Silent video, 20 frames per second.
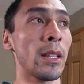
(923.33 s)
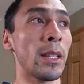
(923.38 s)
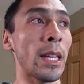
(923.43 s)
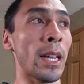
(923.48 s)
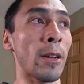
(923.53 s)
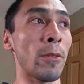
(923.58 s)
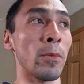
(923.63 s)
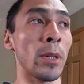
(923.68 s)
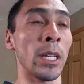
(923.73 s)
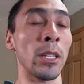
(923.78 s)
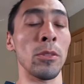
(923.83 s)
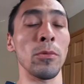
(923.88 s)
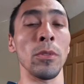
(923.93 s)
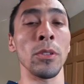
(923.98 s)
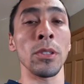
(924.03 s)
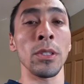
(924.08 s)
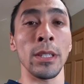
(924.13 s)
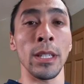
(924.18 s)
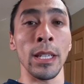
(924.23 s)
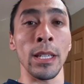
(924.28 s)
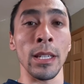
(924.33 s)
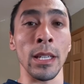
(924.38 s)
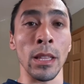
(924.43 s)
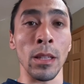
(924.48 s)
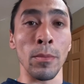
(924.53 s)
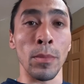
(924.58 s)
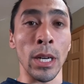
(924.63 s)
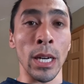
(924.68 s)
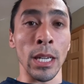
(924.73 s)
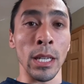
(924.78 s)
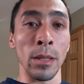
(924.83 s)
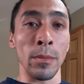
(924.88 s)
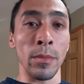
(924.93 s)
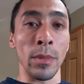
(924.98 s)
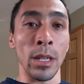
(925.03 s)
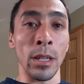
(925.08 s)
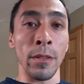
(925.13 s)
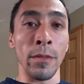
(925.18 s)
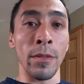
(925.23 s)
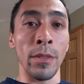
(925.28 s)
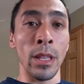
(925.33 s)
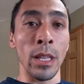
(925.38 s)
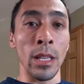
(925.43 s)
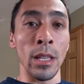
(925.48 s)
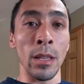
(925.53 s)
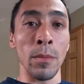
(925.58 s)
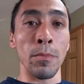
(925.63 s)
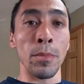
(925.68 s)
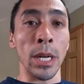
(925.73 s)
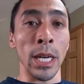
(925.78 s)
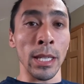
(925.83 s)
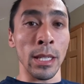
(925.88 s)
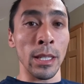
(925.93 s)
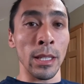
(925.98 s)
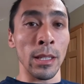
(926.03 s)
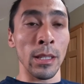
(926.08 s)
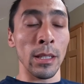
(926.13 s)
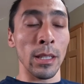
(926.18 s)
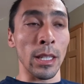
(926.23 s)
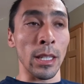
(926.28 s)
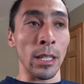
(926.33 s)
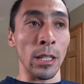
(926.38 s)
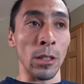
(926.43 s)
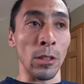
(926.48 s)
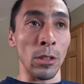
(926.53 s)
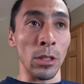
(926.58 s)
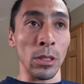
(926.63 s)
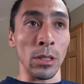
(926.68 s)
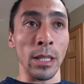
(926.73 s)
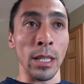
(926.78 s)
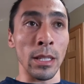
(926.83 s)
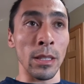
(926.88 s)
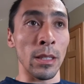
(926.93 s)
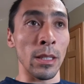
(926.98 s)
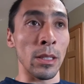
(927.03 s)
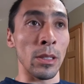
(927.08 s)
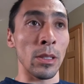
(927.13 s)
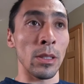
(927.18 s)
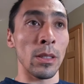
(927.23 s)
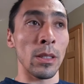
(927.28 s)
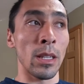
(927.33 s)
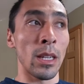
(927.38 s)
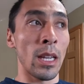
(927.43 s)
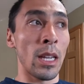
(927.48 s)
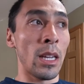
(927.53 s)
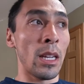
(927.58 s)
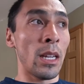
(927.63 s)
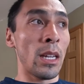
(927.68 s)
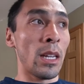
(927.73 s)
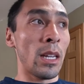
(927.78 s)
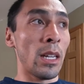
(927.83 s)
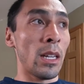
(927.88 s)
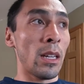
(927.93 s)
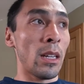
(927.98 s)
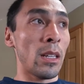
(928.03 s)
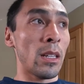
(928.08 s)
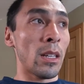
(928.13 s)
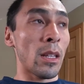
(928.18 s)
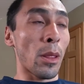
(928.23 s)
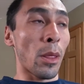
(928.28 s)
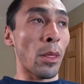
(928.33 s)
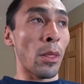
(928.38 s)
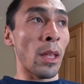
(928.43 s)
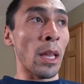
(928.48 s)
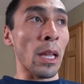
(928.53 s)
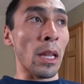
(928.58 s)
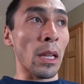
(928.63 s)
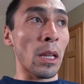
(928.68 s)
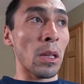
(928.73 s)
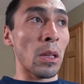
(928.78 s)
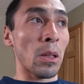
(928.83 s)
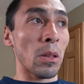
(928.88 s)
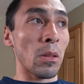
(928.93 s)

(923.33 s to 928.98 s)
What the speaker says: That waste will sit at the bottom of the bucket, and it looks like this thick